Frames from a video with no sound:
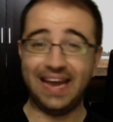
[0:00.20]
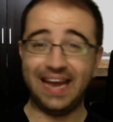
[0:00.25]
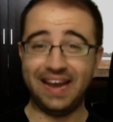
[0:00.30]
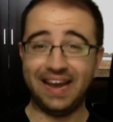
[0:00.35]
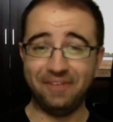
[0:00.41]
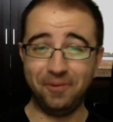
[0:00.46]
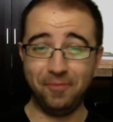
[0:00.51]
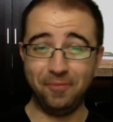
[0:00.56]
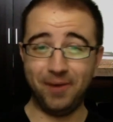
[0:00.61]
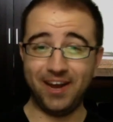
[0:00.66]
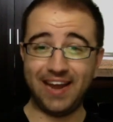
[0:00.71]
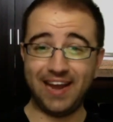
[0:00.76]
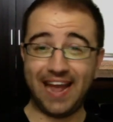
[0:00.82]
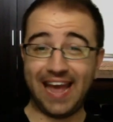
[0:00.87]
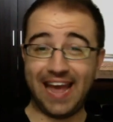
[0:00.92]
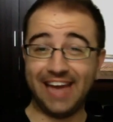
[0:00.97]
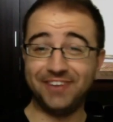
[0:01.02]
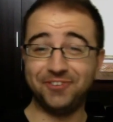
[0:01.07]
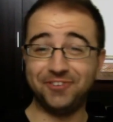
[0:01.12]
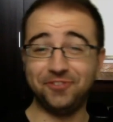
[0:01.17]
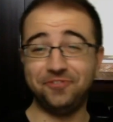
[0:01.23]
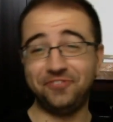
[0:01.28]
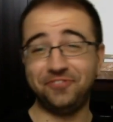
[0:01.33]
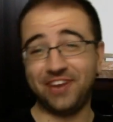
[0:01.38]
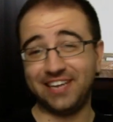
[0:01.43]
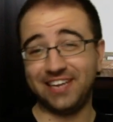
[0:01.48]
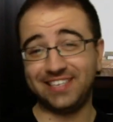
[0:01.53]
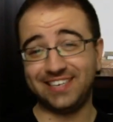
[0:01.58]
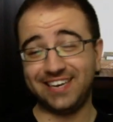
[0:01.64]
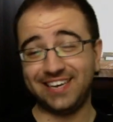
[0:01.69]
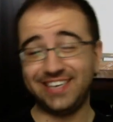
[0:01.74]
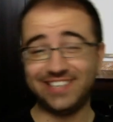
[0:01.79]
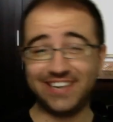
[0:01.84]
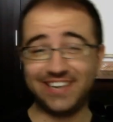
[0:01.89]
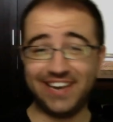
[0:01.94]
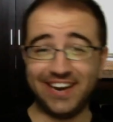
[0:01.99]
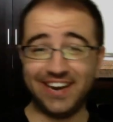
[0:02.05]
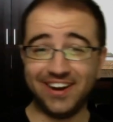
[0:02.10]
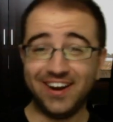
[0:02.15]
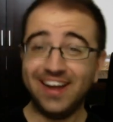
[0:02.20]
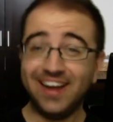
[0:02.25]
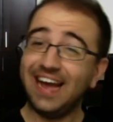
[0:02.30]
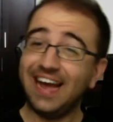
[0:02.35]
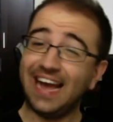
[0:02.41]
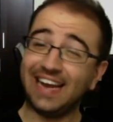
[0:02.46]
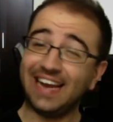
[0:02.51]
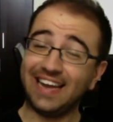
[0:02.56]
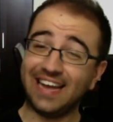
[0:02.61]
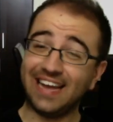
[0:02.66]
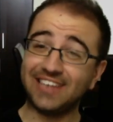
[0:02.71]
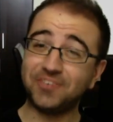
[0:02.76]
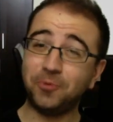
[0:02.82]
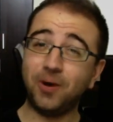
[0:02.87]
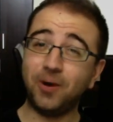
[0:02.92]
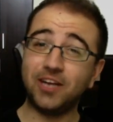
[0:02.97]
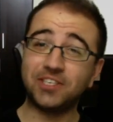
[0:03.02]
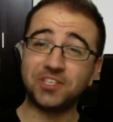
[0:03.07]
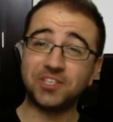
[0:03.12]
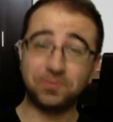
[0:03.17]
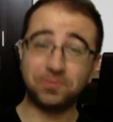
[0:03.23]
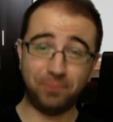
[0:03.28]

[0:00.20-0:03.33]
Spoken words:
Hey everybody, Andrew Fantasia here, and guess what?